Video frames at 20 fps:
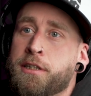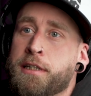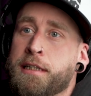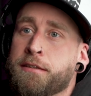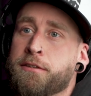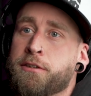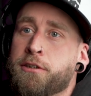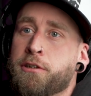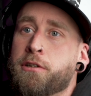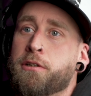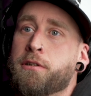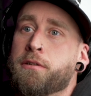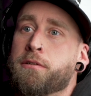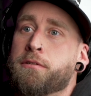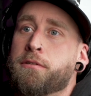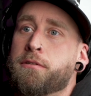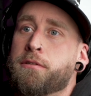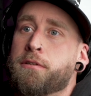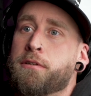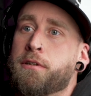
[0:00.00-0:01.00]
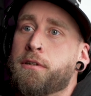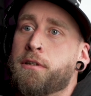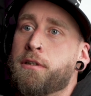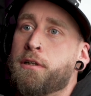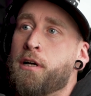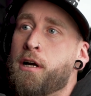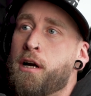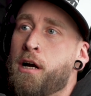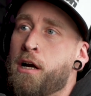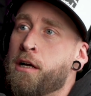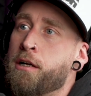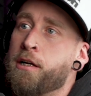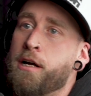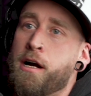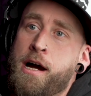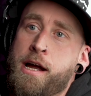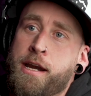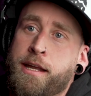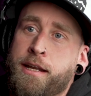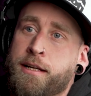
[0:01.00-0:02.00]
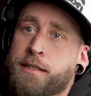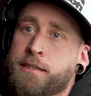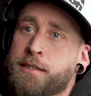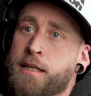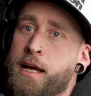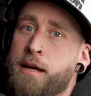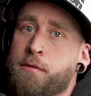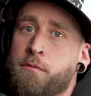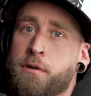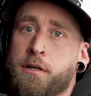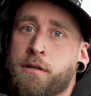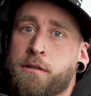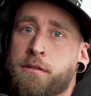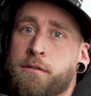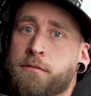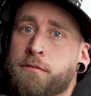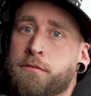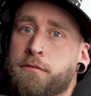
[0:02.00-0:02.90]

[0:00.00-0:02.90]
into, are gone, and it's well,